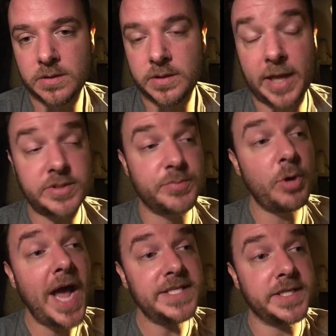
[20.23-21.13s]
Now,
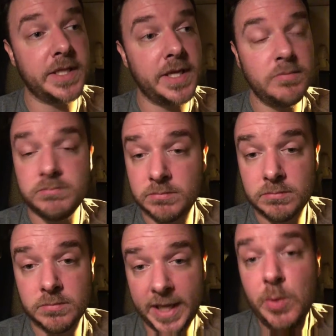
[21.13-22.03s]
surprisingly,
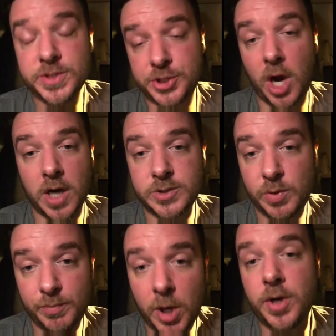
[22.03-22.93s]
he was charged
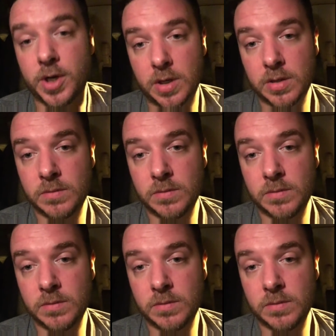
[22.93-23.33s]
with murder.